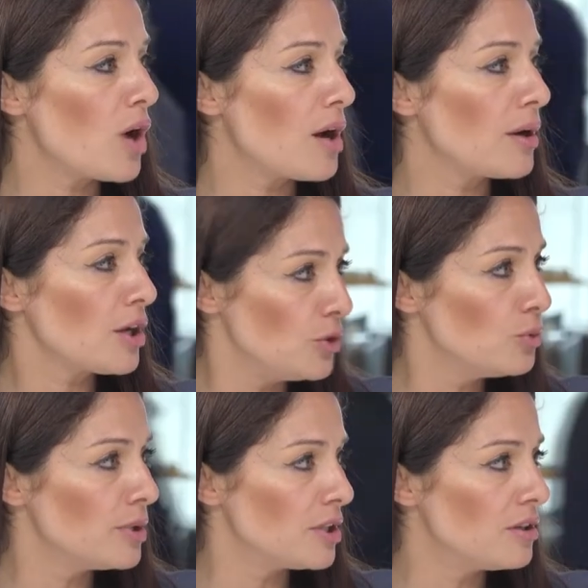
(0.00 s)
a
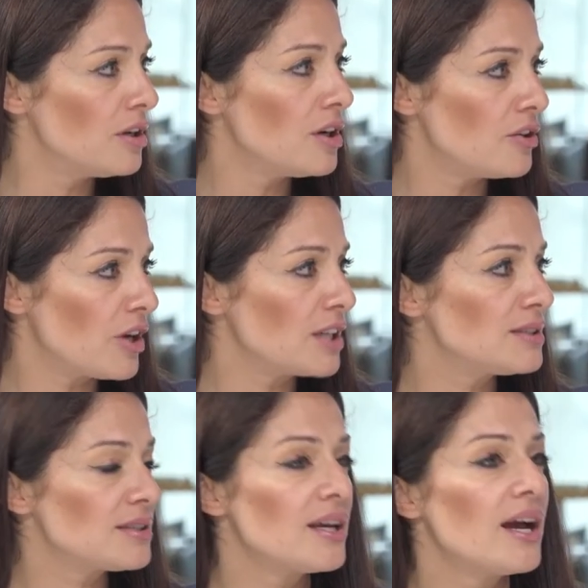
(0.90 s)
human
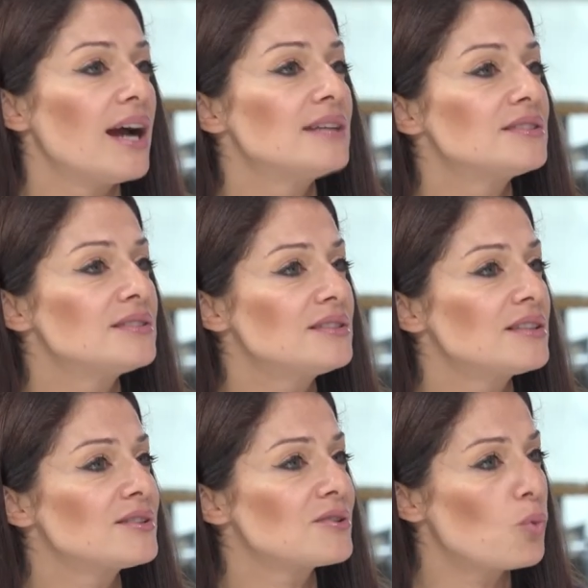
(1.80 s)
right. And this
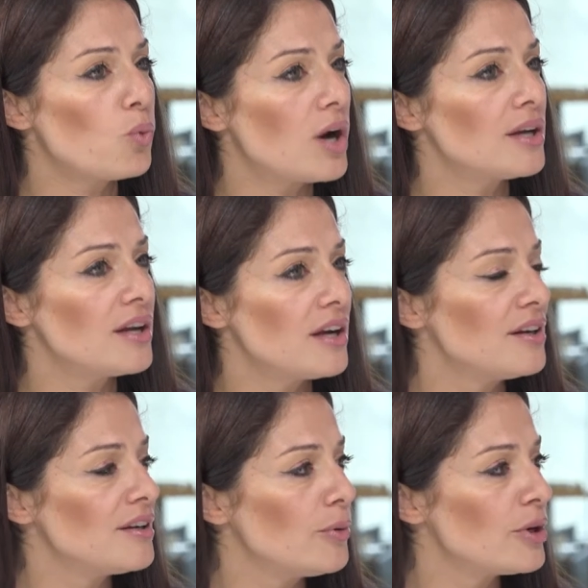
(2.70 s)
is one
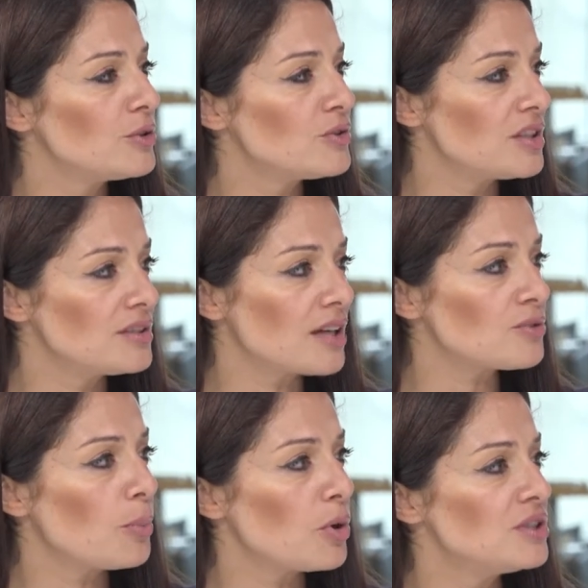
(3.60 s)
area where you see
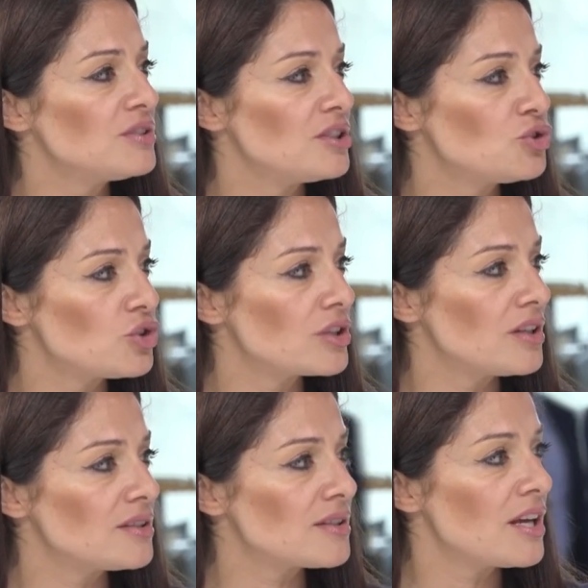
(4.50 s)
that policy
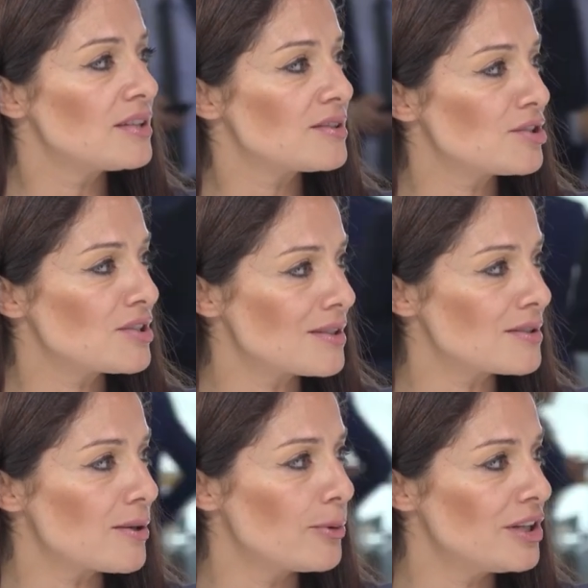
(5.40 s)
triggers
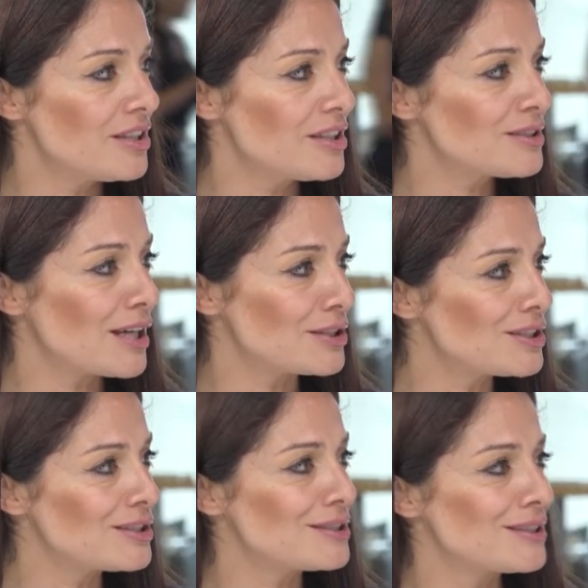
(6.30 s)
citizens' awareness, and
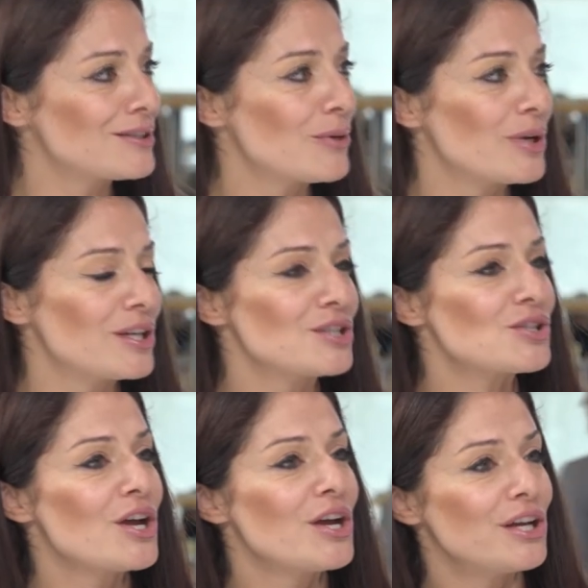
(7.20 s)
citizens'
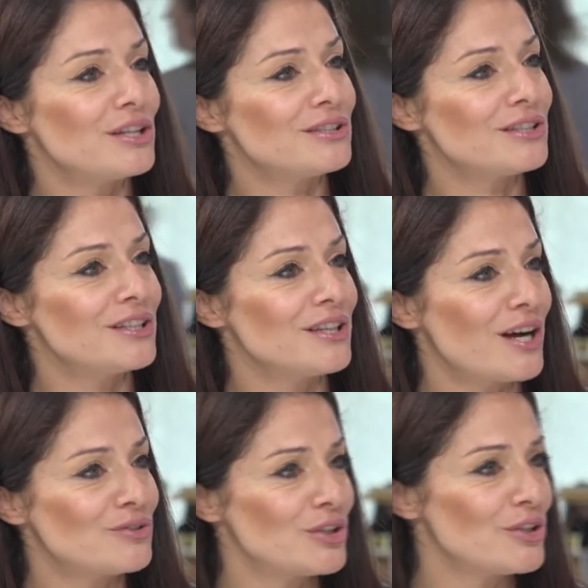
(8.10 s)
awareness in the
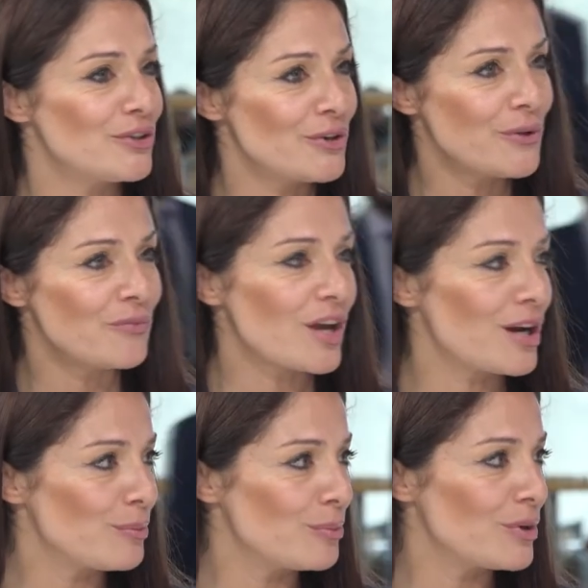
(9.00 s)
other
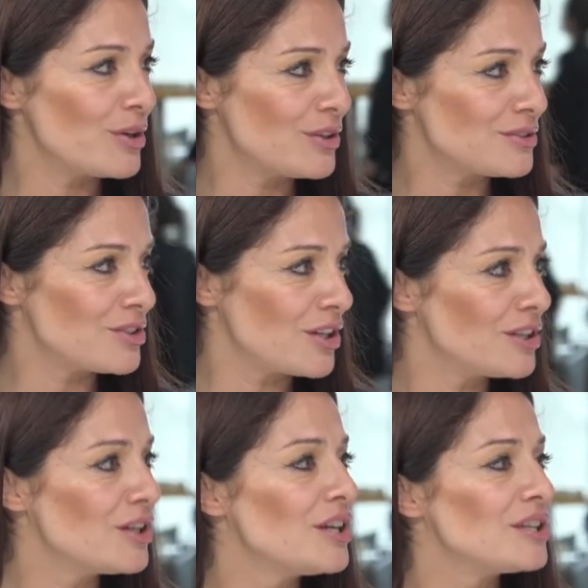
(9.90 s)
um,
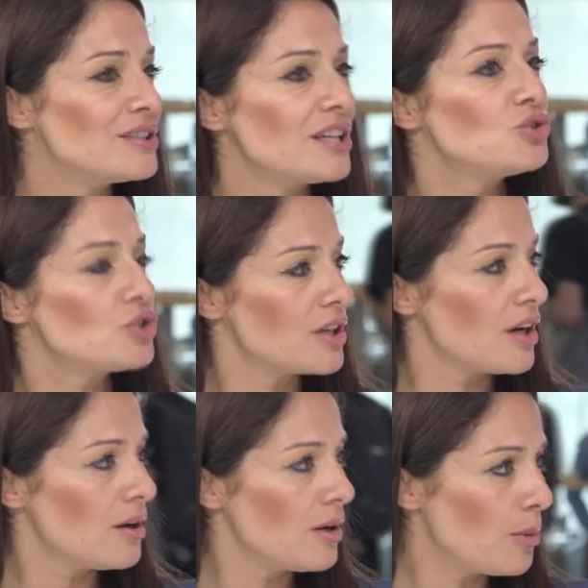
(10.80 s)
turn, they
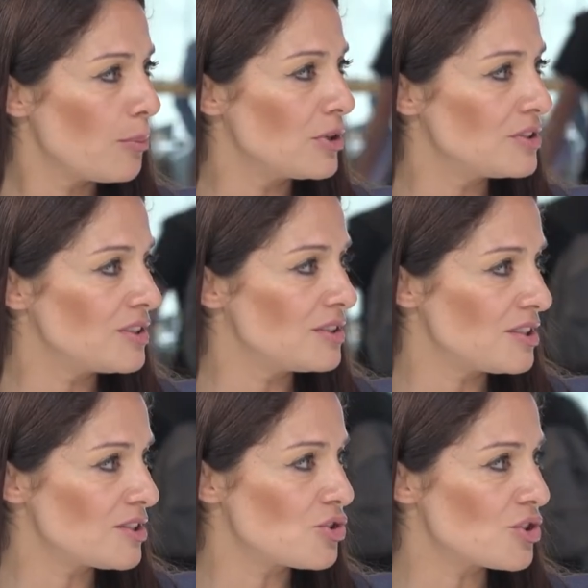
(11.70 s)
trigger policy
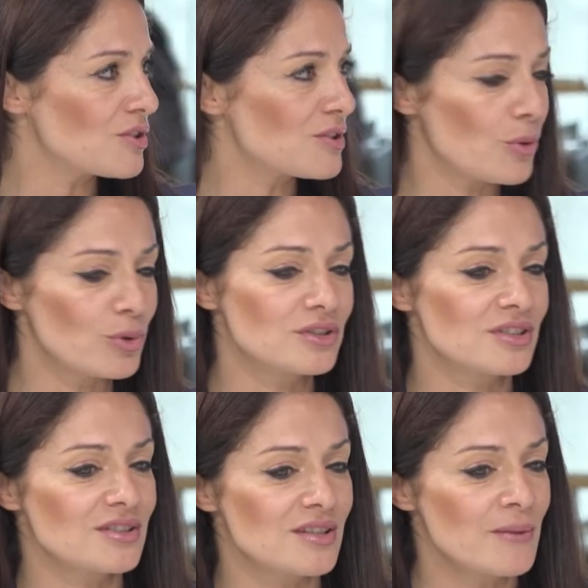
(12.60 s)
decisions. So it
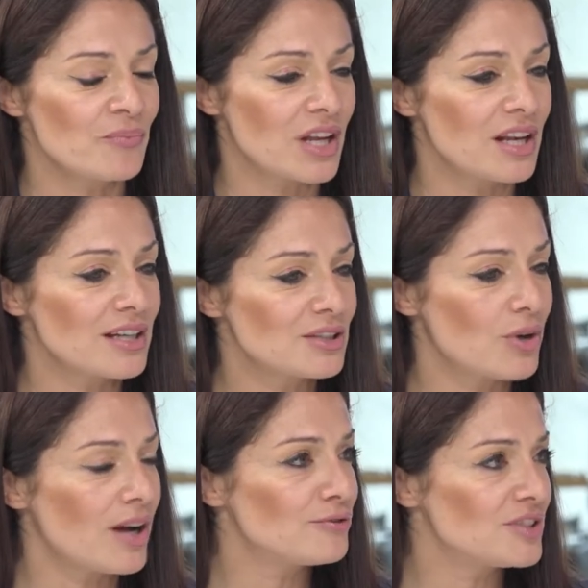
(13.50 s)
is like
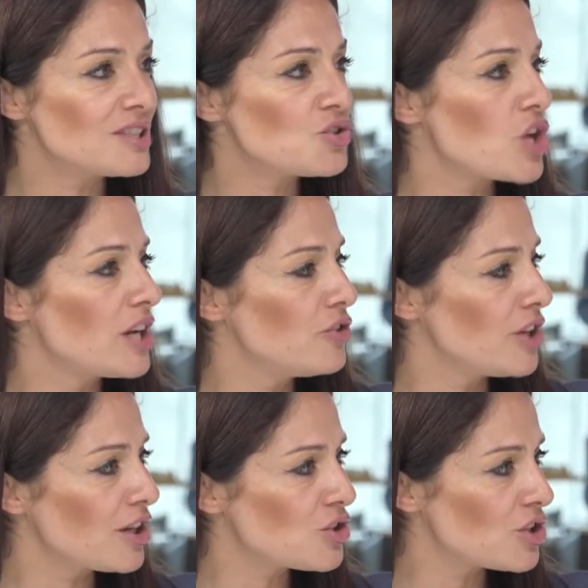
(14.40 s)
you have this chain
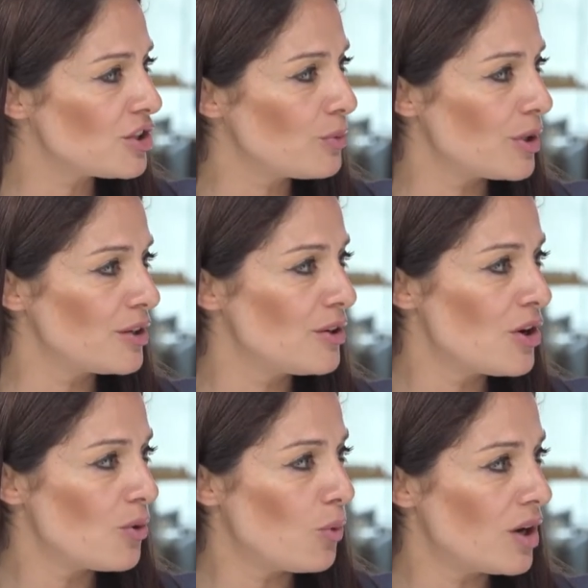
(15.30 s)
reaction where
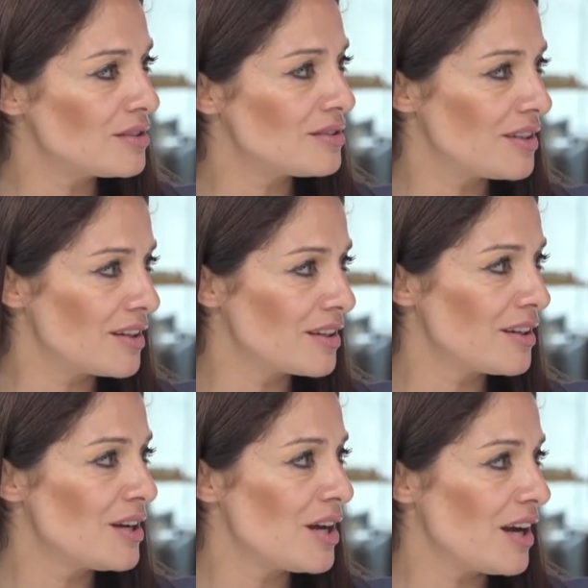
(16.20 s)
one
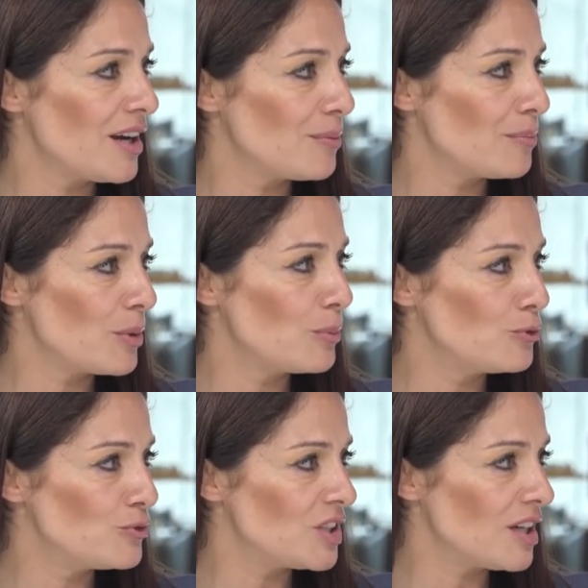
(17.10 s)
thing um,
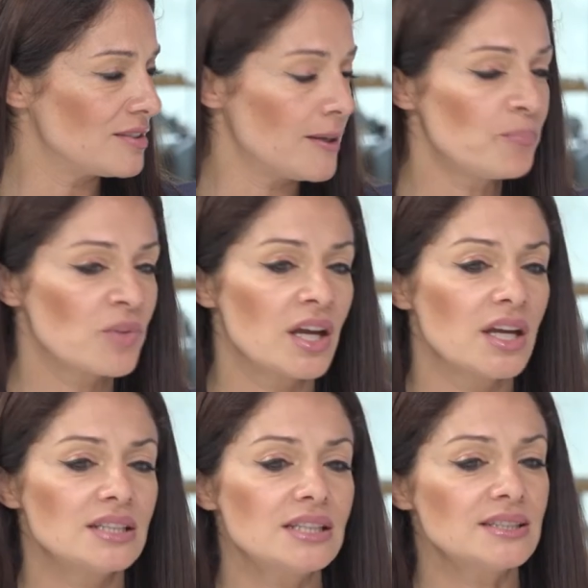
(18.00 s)
moves the other.
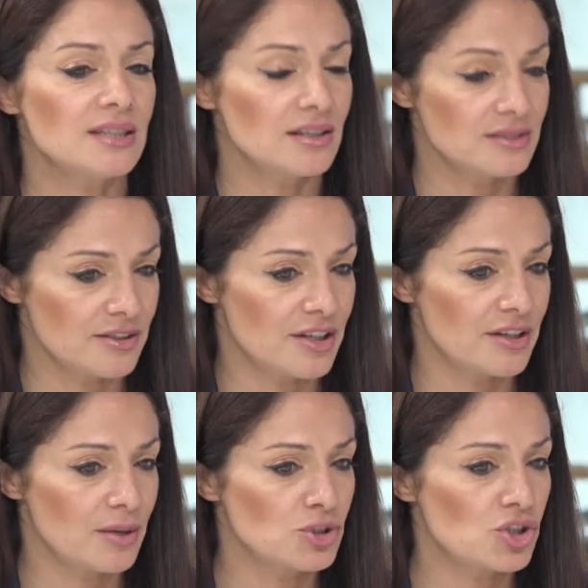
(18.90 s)
There is another
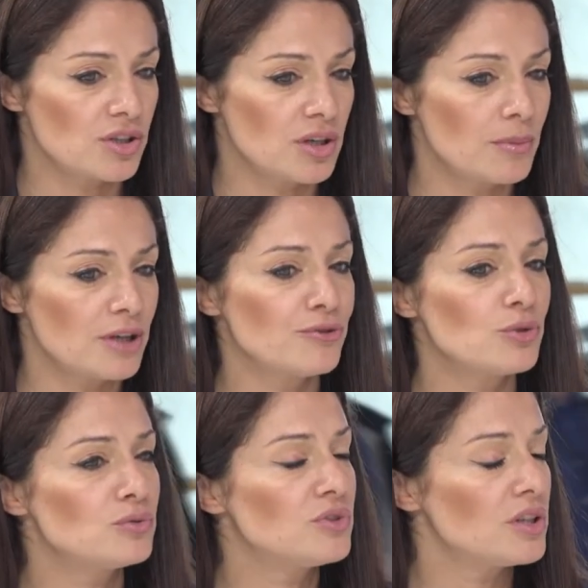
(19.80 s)
area which, in my
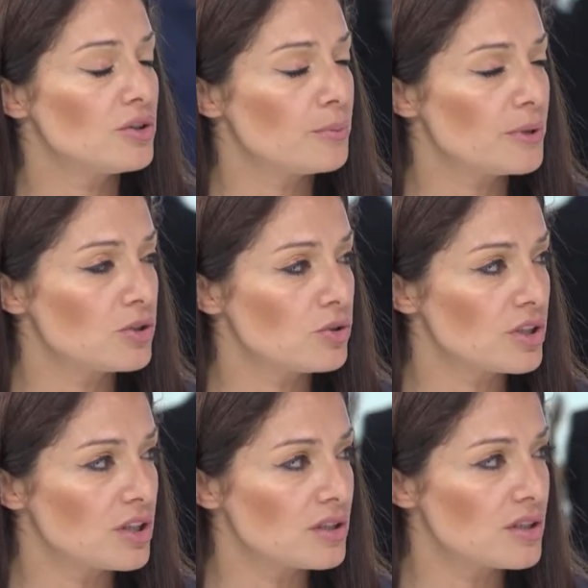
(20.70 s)
view, the European
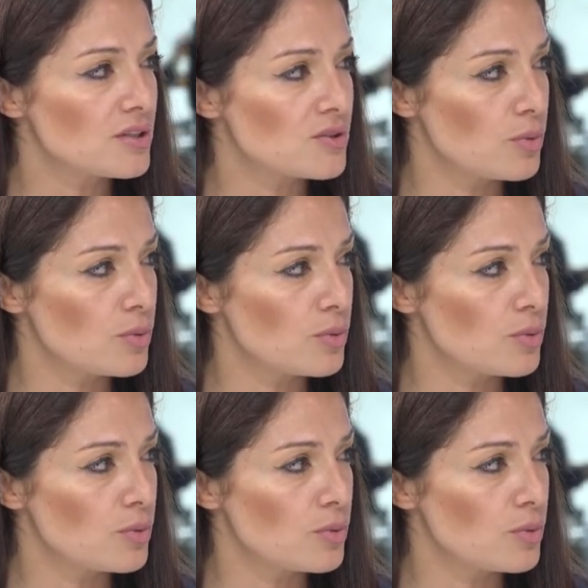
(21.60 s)
Union is